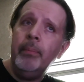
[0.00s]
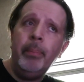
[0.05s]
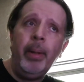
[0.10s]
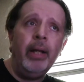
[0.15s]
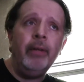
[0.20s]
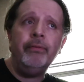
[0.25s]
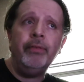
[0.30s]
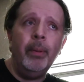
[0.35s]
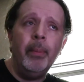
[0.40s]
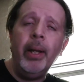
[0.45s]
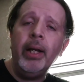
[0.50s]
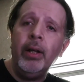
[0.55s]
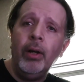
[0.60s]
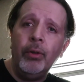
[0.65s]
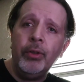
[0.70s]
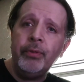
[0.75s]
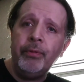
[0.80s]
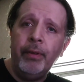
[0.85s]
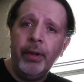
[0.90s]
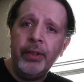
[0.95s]
Pink
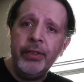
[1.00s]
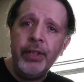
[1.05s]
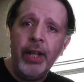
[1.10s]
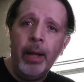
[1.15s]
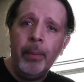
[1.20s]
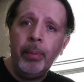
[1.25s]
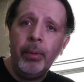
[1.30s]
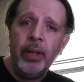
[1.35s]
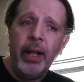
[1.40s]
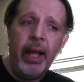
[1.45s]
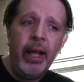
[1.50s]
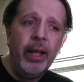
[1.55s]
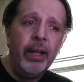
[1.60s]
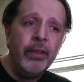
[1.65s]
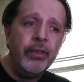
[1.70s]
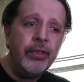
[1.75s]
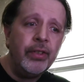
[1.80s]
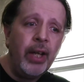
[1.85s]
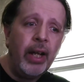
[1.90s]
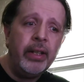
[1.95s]
Flamingos, for example,
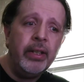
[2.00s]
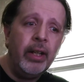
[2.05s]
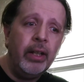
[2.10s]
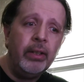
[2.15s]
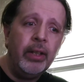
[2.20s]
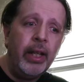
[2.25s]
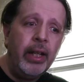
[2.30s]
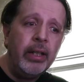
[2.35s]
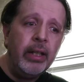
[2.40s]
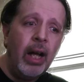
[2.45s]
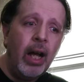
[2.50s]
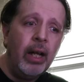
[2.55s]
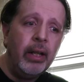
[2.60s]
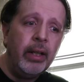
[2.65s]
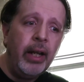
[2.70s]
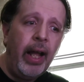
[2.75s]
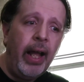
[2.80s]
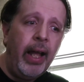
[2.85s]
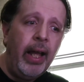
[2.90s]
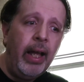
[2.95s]
is technically
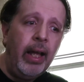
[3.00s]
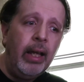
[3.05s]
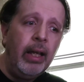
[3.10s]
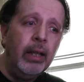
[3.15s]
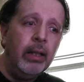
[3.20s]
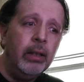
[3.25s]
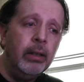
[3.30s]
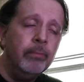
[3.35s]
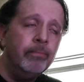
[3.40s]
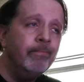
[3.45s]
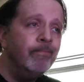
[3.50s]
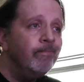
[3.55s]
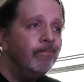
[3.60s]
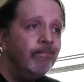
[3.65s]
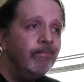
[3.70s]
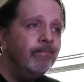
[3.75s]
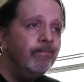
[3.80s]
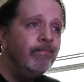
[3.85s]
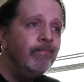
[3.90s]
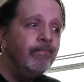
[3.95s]
not a
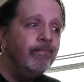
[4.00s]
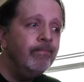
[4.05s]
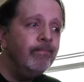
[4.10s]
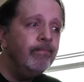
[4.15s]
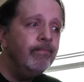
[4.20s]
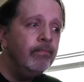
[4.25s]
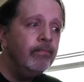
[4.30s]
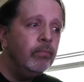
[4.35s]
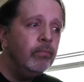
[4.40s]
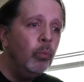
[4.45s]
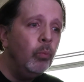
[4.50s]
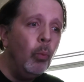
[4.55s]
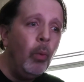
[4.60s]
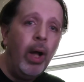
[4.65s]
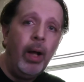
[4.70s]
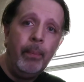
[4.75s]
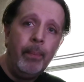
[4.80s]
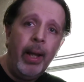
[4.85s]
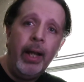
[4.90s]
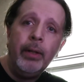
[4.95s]

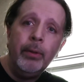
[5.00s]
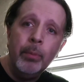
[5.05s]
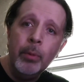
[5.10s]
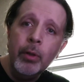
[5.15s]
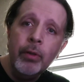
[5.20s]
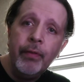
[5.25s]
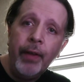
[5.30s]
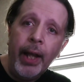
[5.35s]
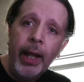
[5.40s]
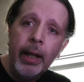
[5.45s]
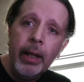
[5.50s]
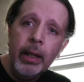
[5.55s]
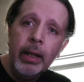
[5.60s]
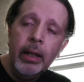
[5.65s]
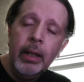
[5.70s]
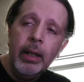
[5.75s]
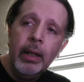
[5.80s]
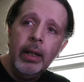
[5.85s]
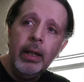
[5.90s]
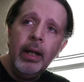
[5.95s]
well-made movie.
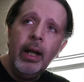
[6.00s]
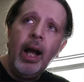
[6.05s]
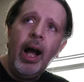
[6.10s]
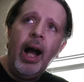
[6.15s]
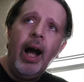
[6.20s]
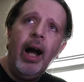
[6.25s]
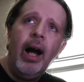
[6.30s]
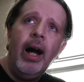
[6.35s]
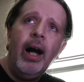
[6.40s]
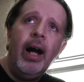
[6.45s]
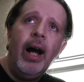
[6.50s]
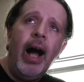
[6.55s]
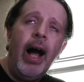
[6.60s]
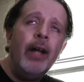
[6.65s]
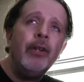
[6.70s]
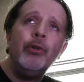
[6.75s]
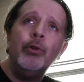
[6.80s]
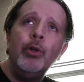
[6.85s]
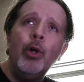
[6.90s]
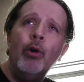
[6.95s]

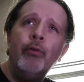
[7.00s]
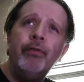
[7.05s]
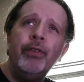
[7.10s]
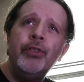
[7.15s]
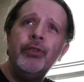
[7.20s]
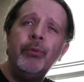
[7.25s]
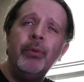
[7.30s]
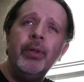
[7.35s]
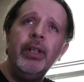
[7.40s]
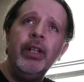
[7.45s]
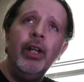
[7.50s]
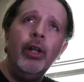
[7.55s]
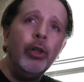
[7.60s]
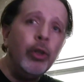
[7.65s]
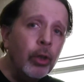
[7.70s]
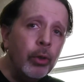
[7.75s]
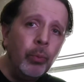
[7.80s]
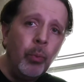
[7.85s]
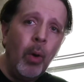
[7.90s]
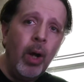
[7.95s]
I don't know if it's really a
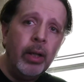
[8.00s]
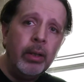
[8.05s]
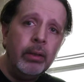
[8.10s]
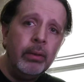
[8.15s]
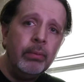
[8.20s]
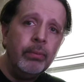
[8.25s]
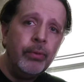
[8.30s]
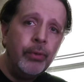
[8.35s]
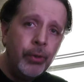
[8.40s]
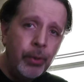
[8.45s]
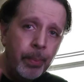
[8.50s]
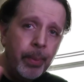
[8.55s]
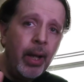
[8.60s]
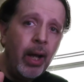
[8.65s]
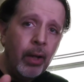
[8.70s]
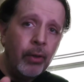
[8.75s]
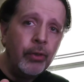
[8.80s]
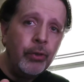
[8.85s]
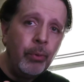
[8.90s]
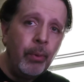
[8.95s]
good one, to be
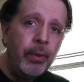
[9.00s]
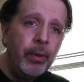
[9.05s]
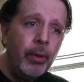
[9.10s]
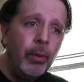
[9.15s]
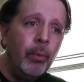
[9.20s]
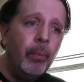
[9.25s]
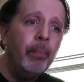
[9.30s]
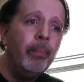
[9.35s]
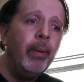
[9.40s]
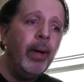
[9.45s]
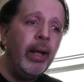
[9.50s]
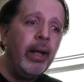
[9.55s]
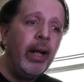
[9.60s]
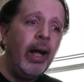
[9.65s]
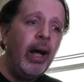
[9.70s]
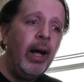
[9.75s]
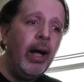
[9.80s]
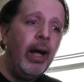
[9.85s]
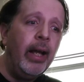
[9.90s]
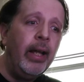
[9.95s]
honest with you,
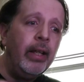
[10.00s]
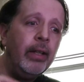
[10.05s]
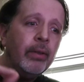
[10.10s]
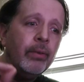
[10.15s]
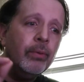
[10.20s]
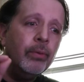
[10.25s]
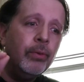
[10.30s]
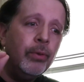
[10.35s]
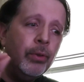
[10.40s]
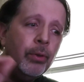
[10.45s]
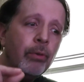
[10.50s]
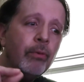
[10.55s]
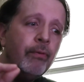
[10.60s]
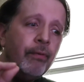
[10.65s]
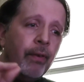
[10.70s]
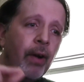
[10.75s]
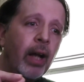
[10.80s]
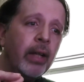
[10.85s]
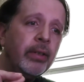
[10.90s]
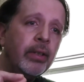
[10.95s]
but I do
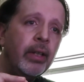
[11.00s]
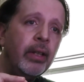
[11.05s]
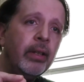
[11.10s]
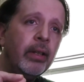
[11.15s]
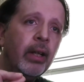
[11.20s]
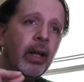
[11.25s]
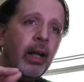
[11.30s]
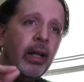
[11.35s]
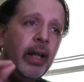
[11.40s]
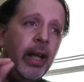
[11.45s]
find it